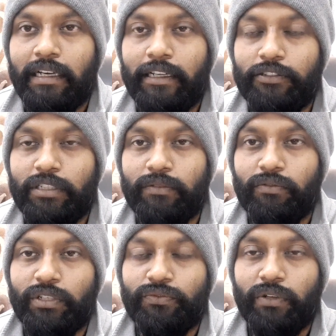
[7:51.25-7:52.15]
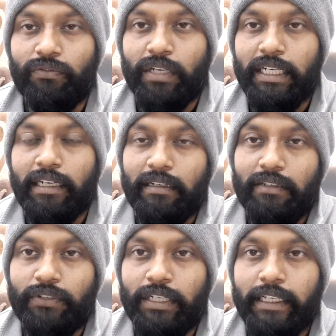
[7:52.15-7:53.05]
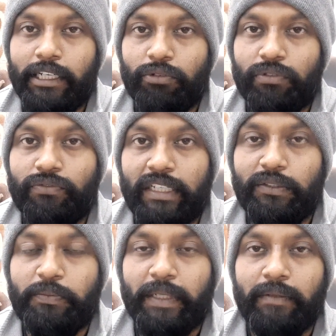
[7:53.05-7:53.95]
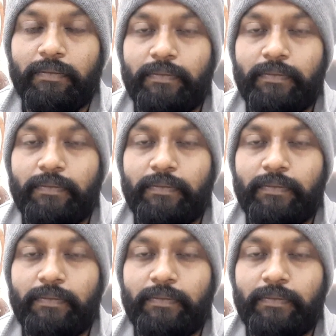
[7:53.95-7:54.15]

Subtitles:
instead of going for one and converting it into a 5-speed.